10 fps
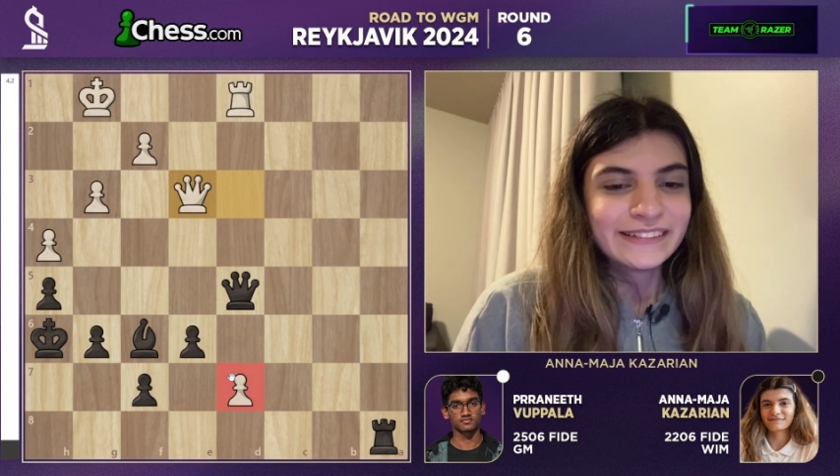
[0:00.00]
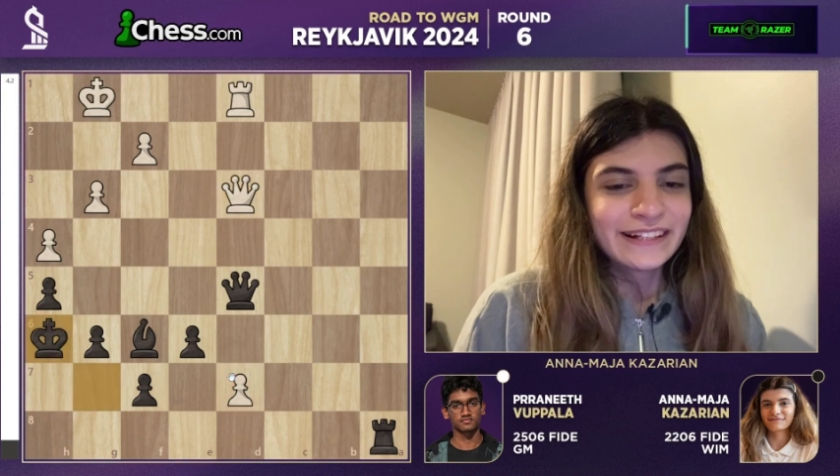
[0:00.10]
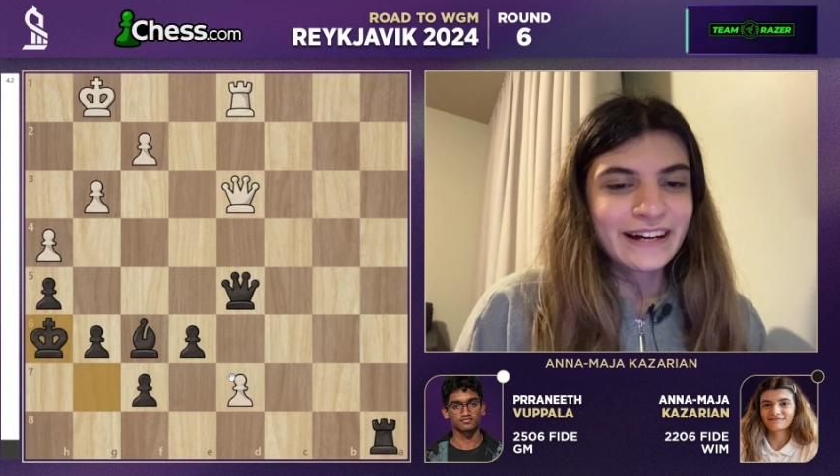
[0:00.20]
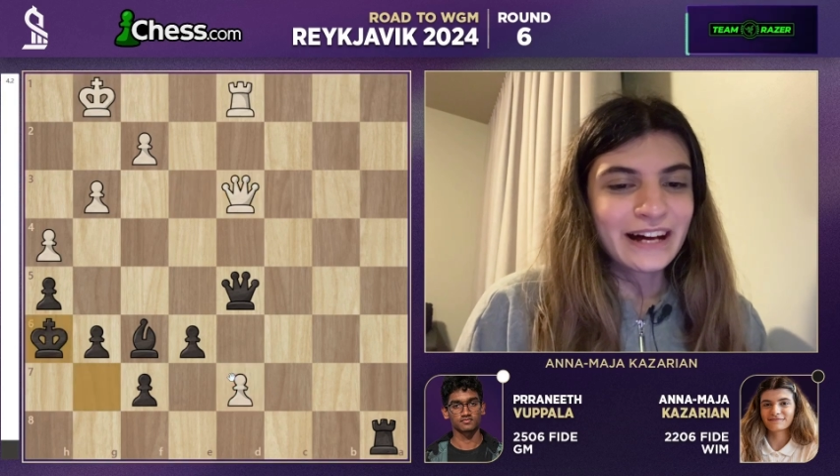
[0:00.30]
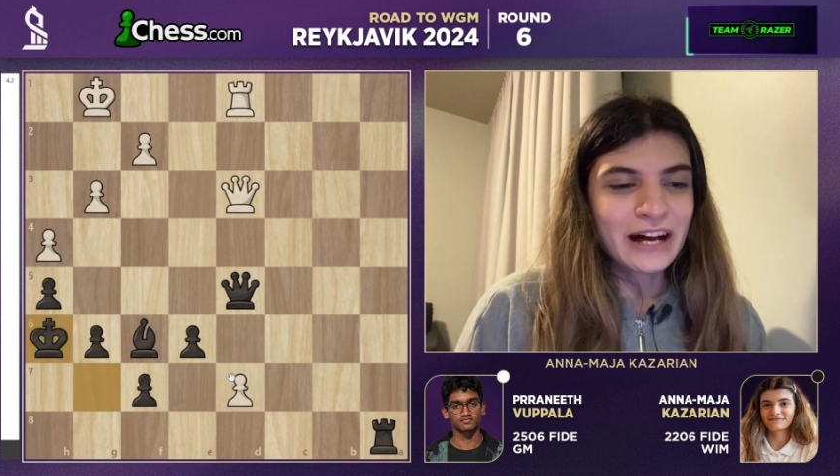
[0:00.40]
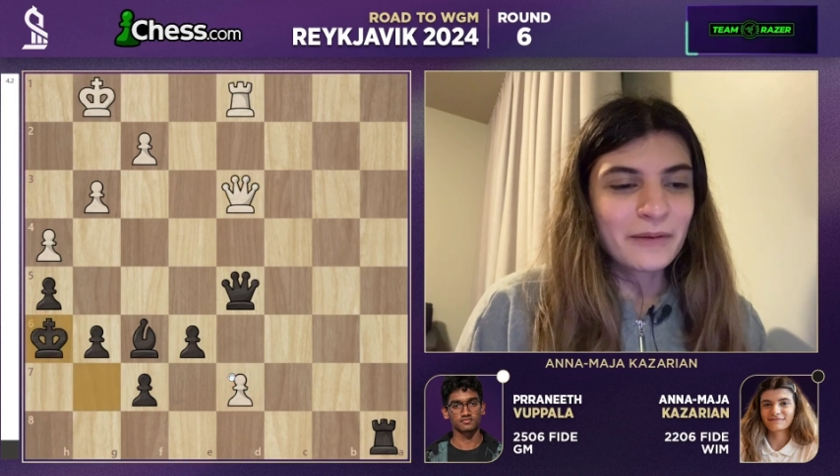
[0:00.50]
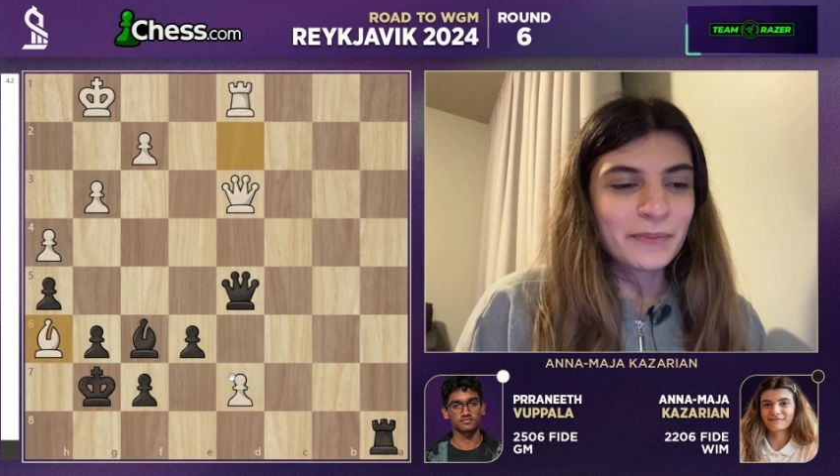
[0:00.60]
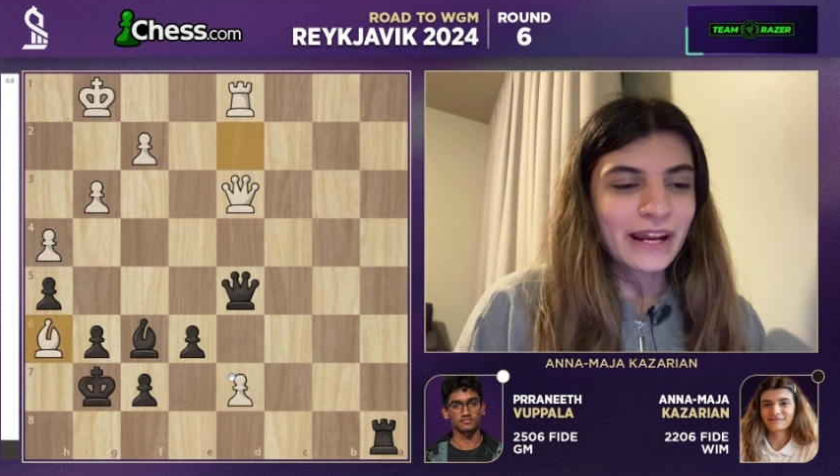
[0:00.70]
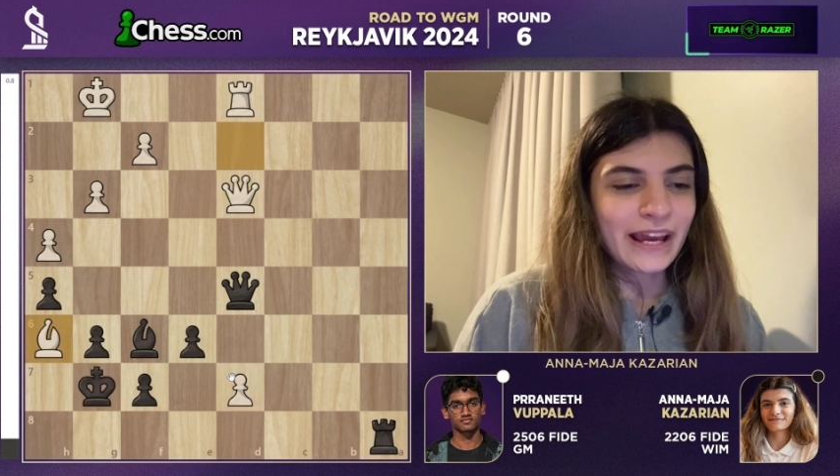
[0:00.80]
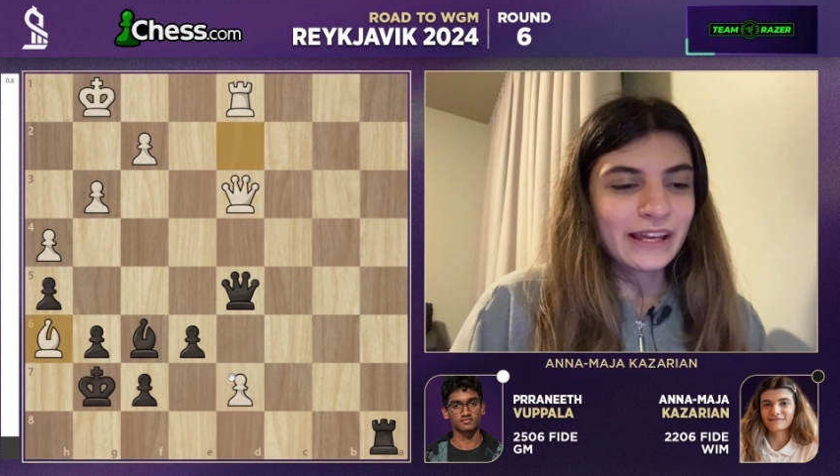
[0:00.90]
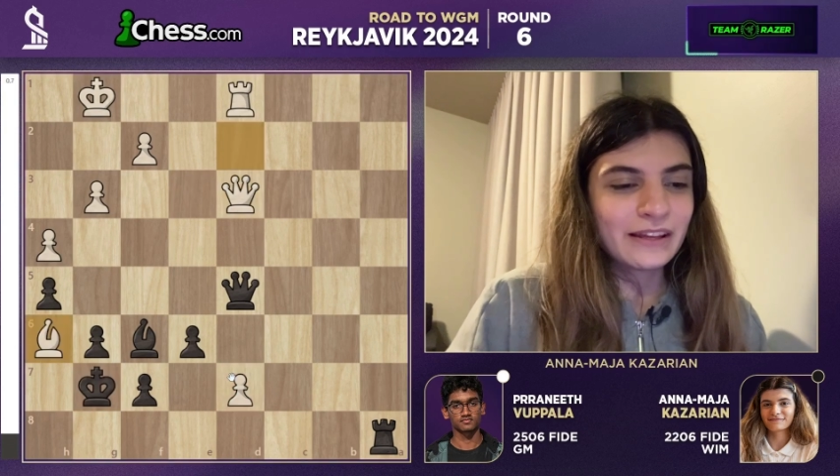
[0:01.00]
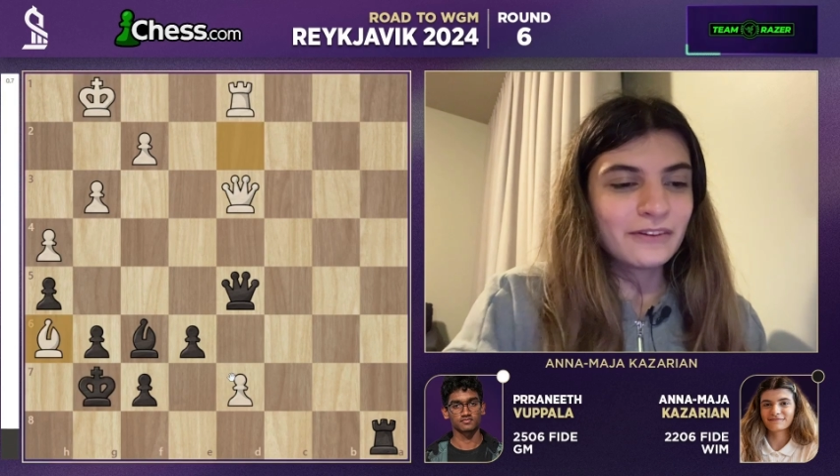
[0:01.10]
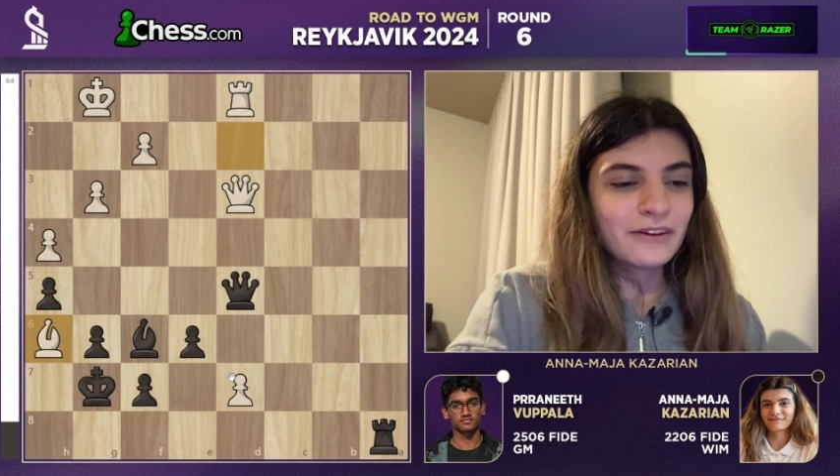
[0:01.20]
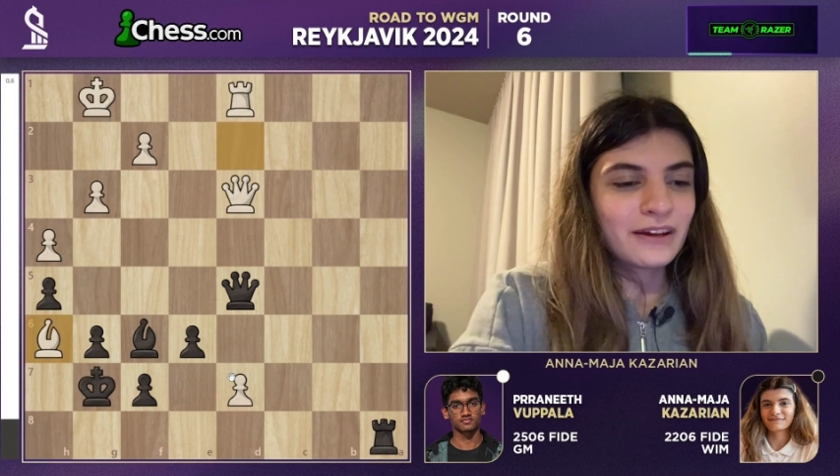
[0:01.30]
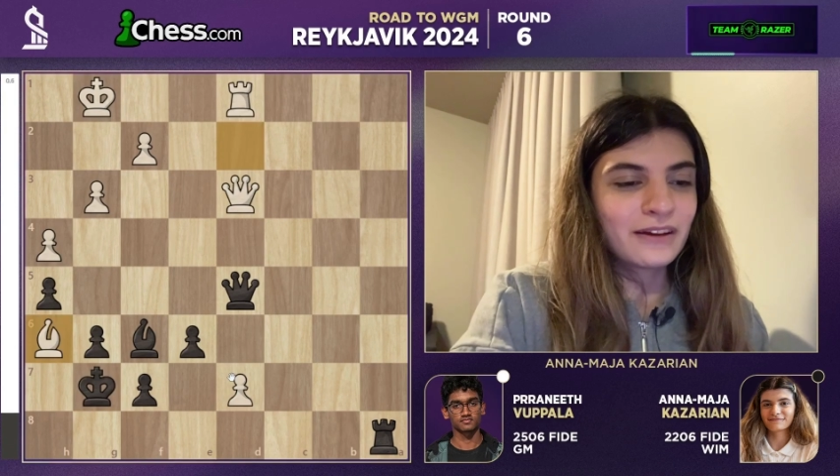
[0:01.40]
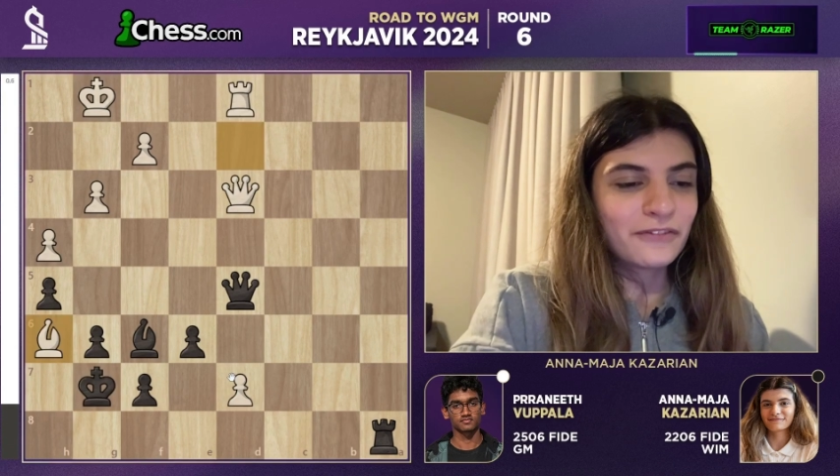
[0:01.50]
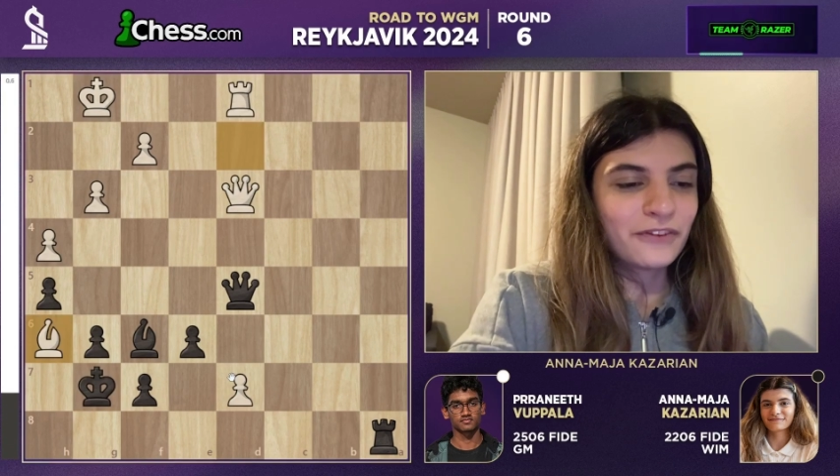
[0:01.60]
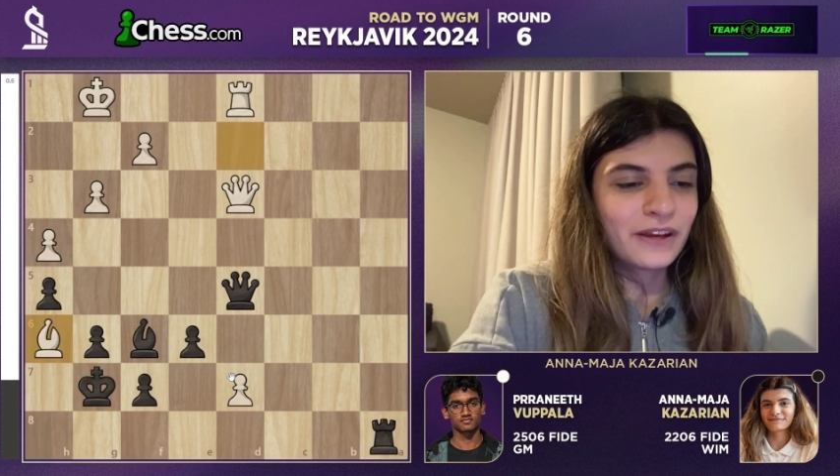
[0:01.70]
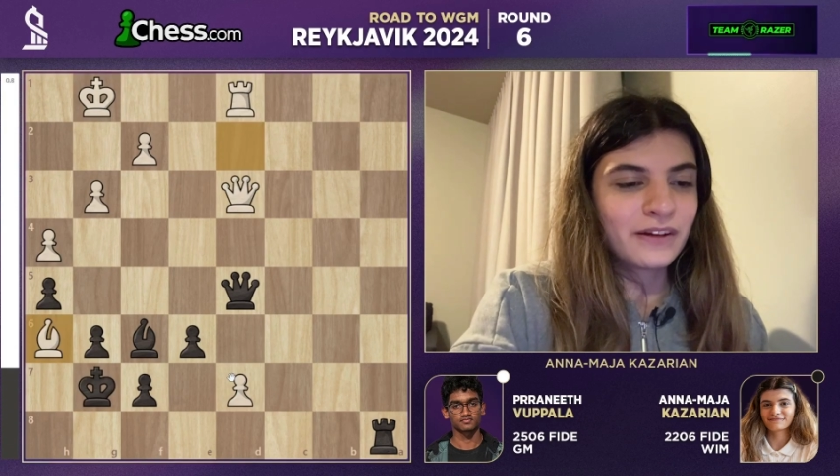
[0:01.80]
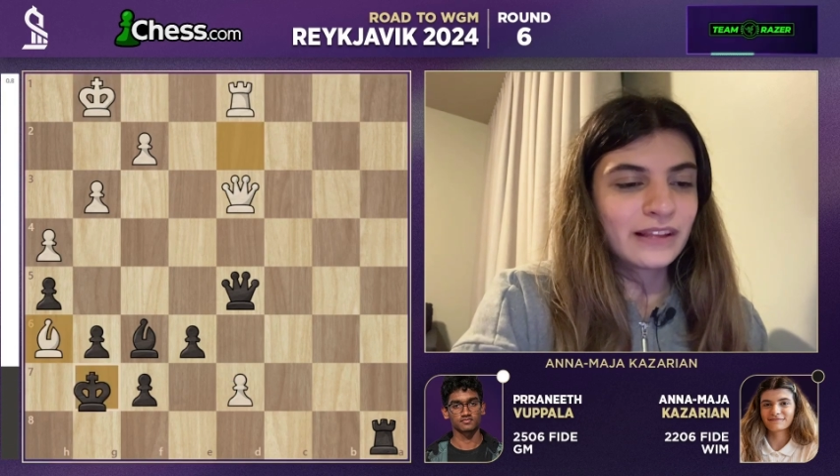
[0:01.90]
But I
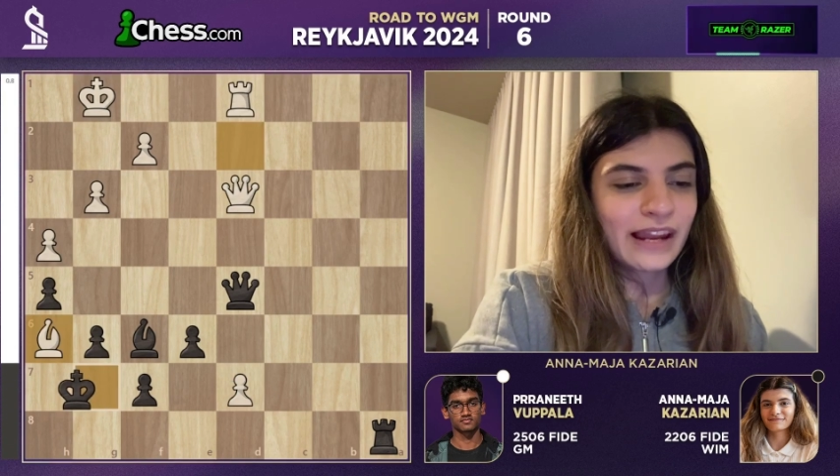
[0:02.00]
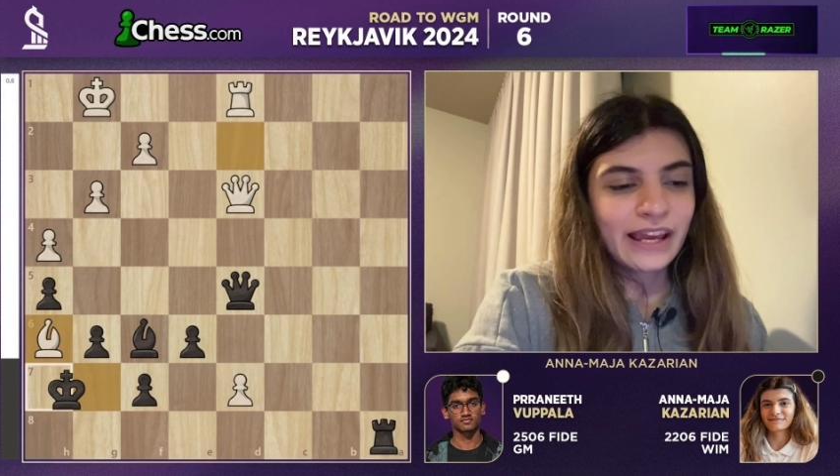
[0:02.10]
figured that I